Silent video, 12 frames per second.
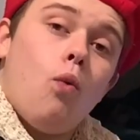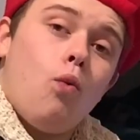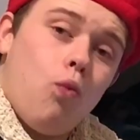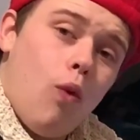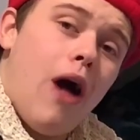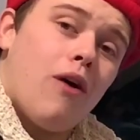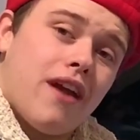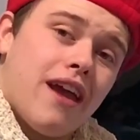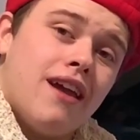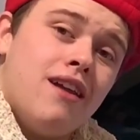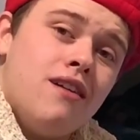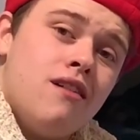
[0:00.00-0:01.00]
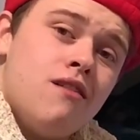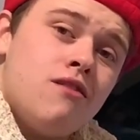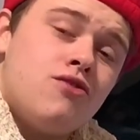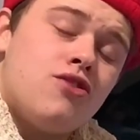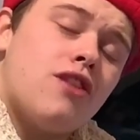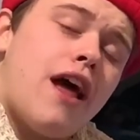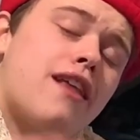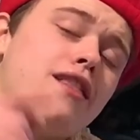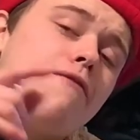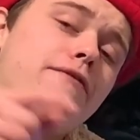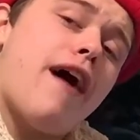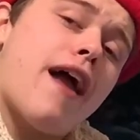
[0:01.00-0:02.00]
Well, kid, do you like
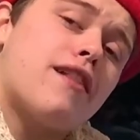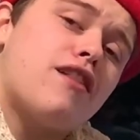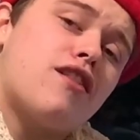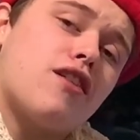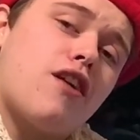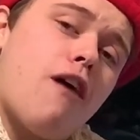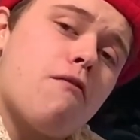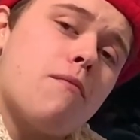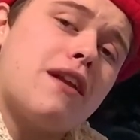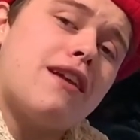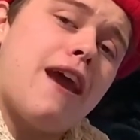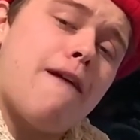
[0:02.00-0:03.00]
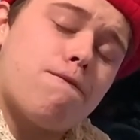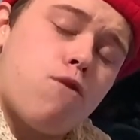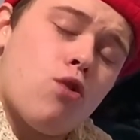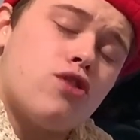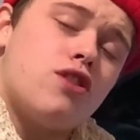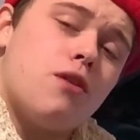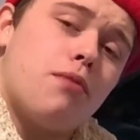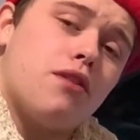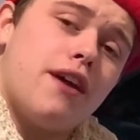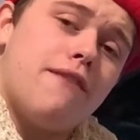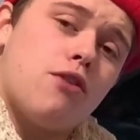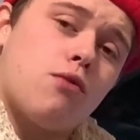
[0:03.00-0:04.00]
the fact that the government can't force you to believe in a